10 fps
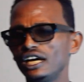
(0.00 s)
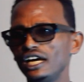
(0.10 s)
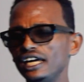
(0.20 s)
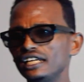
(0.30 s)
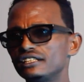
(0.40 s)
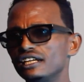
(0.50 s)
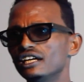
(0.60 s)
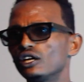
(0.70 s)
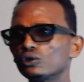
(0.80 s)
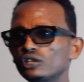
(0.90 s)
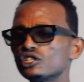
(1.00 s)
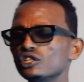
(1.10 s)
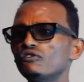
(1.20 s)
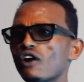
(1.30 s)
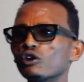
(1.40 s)
And
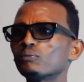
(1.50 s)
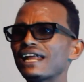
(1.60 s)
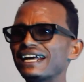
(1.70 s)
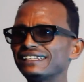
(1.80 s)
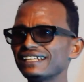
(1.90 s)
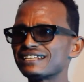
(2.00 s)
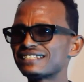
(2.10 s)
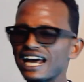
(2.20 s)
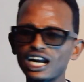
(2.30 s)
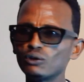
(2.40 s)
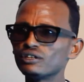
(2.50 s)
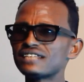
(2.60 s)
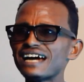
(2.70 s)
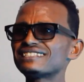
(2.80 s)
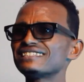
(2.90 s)
rotation of our planet Earth around
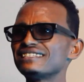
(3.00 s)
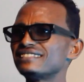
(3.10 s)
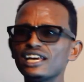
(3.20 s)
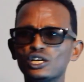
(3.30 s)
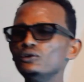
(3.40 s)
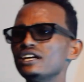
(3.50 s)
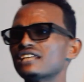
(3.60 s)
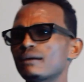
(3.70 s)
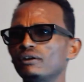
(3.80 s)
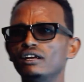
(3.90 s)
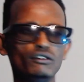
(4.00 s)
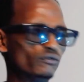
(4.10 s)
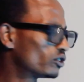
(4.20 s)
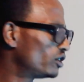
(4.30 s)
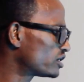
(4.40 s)
its axis is a good example
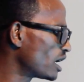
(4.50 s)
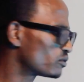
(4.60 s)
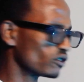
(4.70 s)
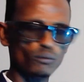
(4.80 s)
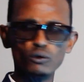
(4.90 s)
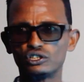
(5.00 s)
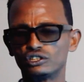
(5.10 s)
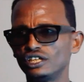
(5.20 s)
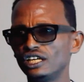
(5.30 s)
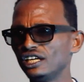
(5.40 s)
for these types of motion.